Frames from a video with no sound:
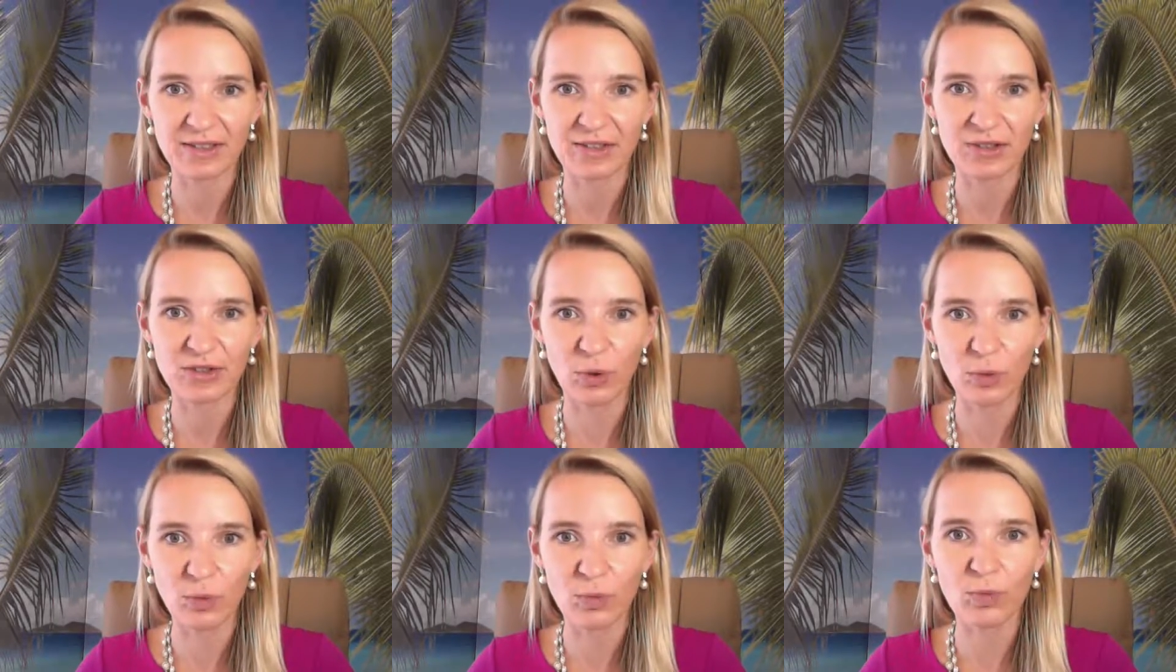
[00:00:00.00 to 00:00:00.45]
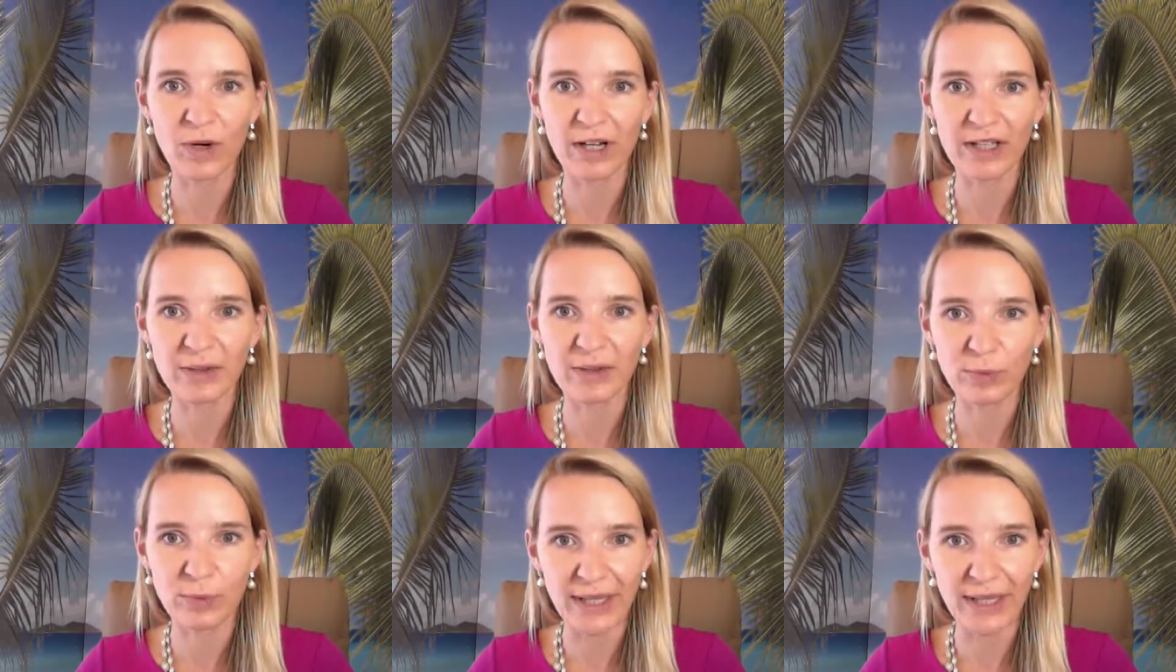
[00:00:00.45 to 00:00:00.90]
Don't run
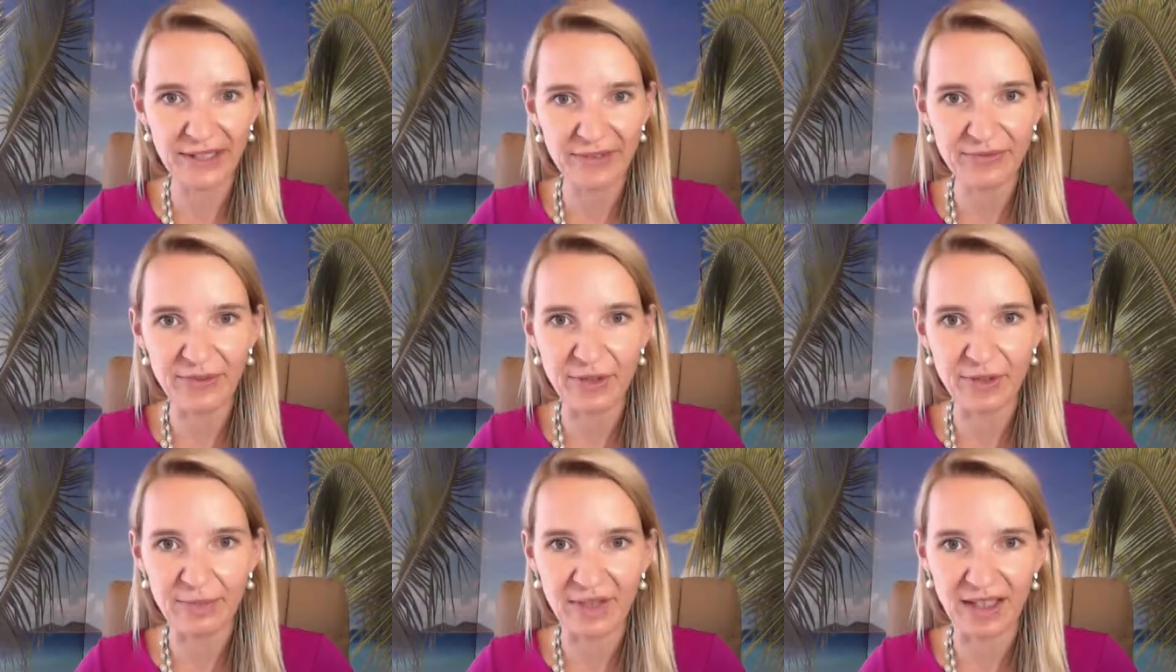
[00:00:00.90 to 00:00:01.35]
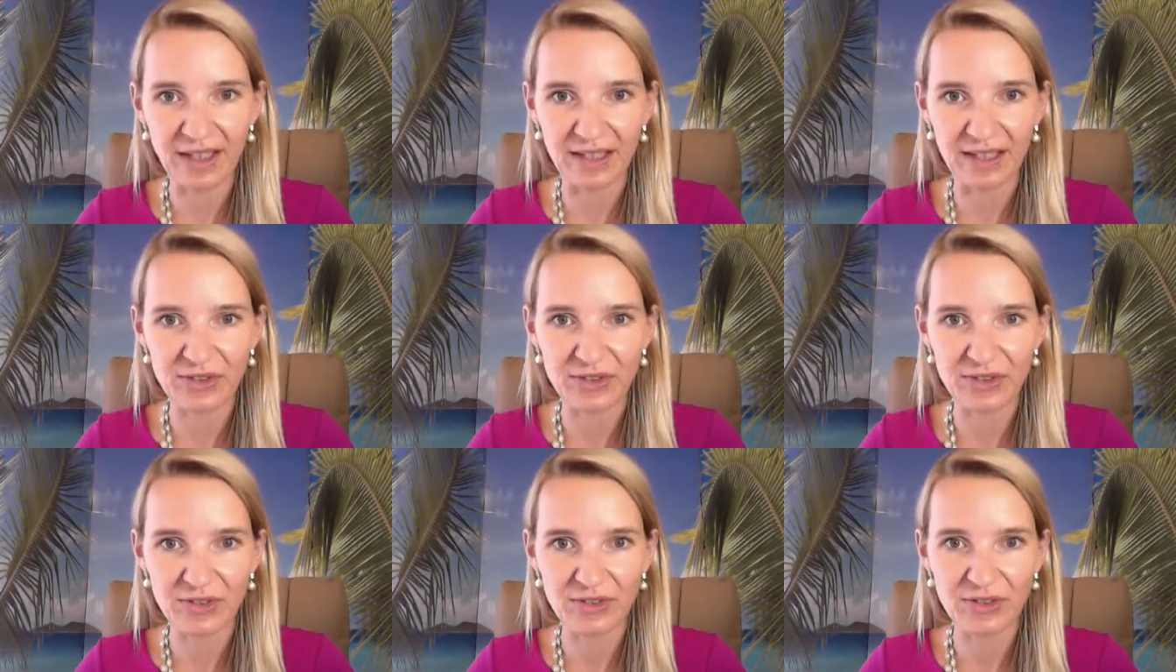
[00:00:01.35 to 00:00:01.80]
away from
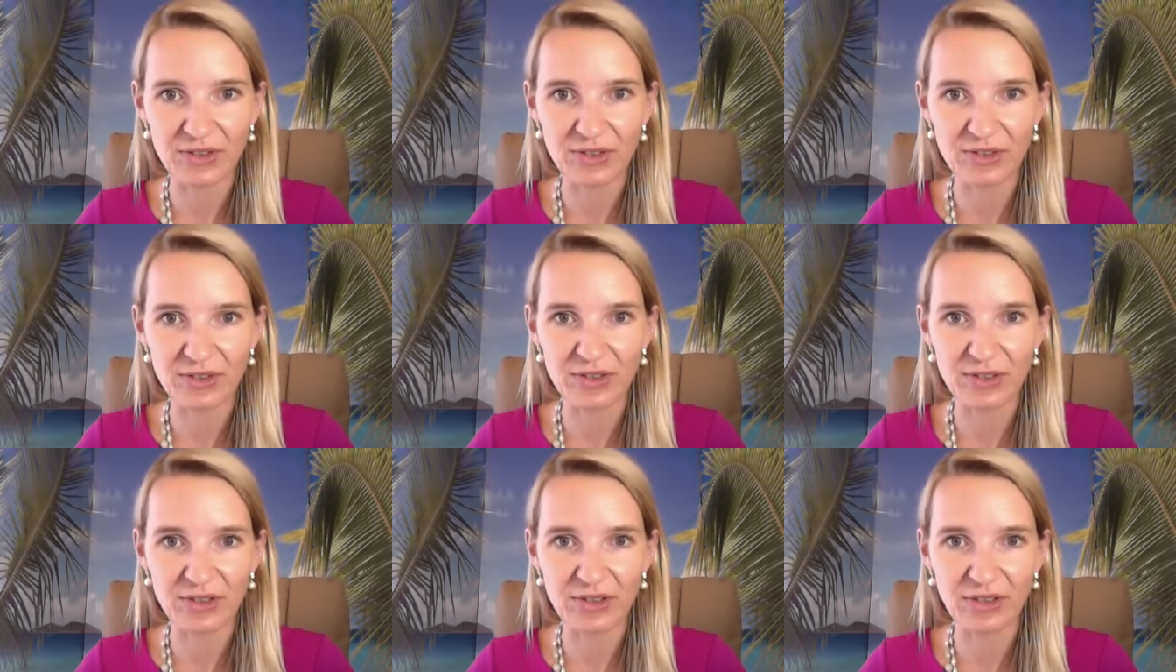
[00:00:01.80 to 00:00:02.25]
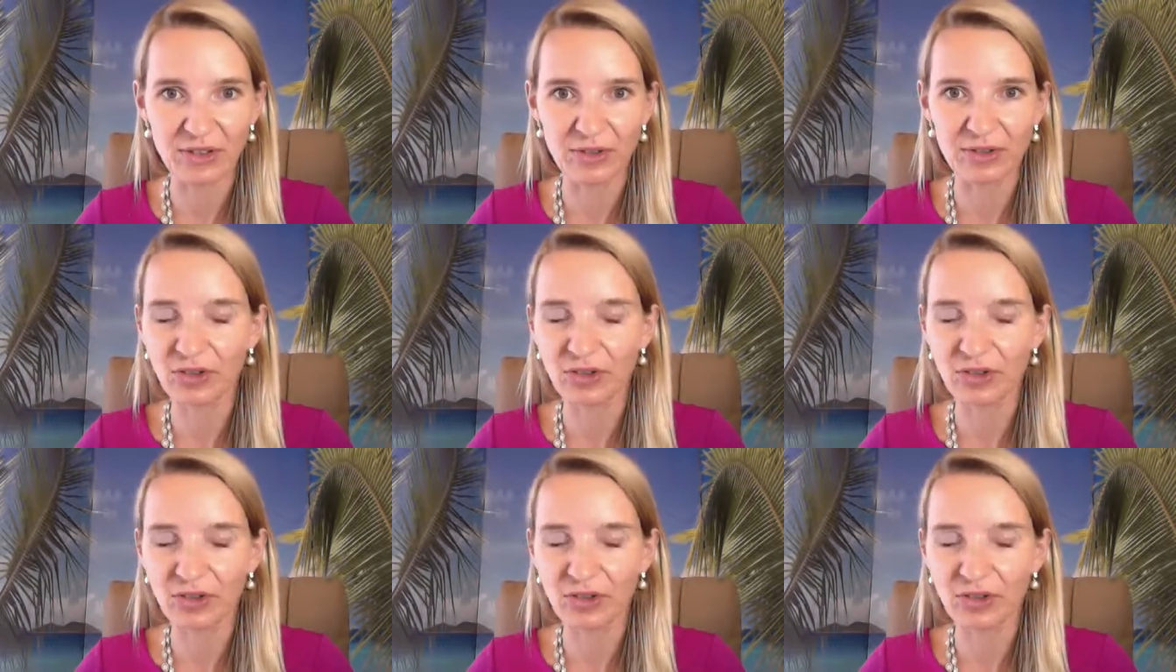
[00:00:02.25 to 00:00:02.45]
that. You know,